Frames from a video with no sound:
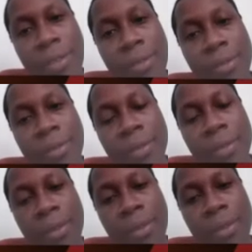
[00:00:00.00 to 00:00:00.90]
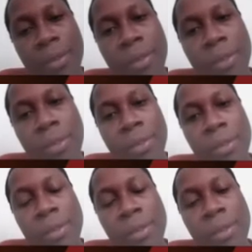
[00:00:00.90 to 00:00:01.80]

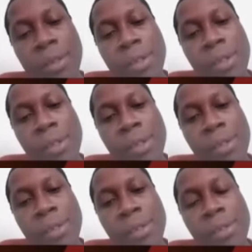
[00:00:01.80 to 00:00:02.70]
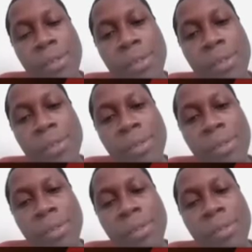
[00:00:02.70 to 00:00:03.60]

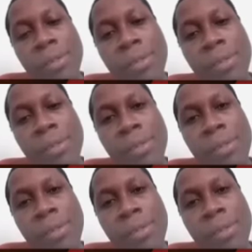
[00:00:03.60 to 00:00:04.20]
(not speaking)